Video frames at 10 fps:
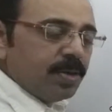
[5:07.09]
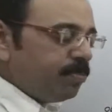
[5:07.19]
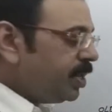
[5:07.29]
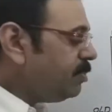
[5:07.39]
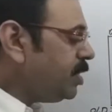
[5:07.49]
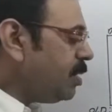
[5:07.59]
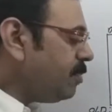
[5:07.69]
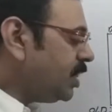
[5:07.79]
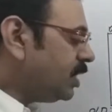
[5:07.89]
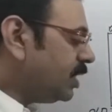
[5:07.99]
Premium
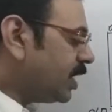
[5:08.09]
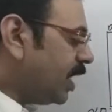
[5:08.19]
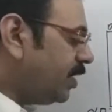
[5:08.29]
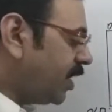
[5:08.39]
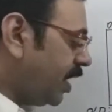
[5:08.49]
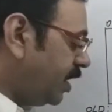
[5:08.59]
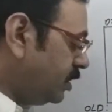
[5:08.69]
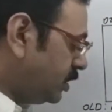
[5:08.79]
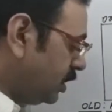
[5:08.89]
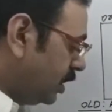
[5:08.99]
method
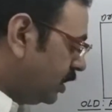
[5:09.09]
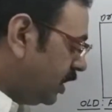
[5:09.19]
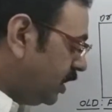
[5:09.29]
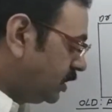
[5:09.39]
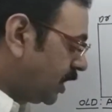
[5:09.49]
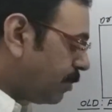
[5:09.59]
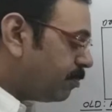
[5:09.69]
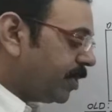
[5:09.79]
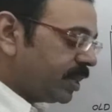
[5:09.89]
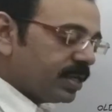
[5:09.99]
contains three
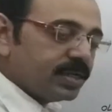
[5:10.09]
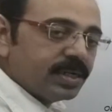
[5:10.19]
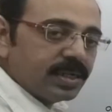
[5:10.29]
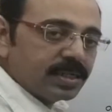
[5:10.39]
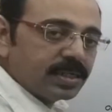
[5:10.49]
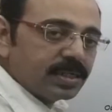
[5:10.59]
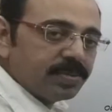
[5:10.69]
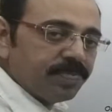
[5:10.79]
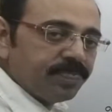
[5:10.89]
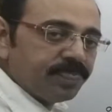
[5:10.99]
sub-methods.
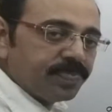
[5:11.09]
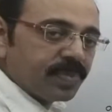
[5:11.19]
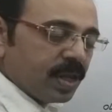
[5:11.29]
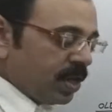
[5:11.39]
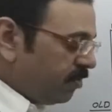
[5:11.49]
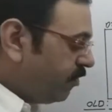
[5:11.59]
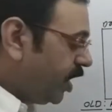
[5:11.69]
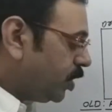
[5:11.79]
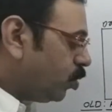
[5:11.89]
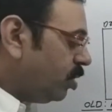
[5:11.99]

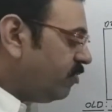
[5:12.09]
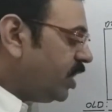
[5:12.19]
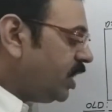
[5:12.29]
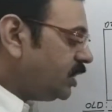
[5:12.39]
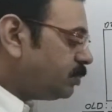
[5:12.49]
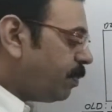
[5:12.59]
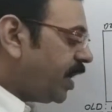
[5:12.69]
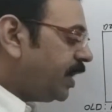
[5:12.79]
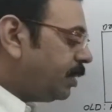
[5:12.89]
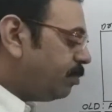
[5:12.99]
When goodwill is
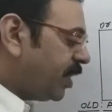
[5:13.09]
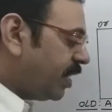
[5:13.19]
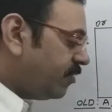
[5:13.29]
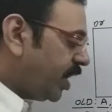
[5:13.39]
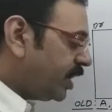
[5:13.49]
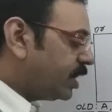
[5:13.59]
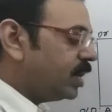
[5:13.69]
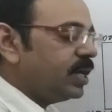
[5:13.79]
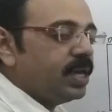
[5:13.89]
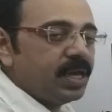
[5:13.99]
paid
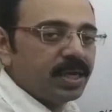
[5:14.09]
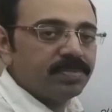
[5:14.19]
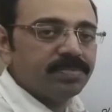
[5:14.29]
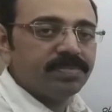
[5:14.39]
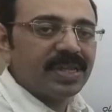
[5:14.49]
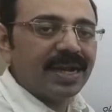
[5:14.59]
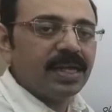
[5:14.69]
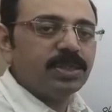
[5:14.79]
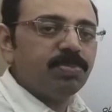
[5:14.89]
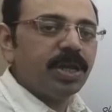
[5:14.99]
privately, that
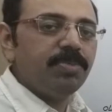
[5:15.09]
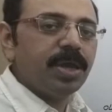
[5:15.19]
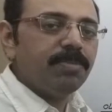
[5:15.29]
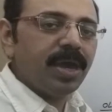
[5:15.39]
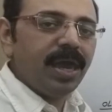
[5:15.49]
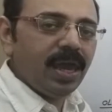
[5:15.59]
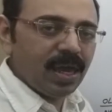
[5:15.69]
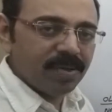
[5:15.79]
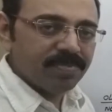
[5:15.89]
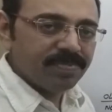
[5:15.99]
is premium
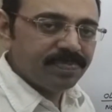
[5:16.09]
A.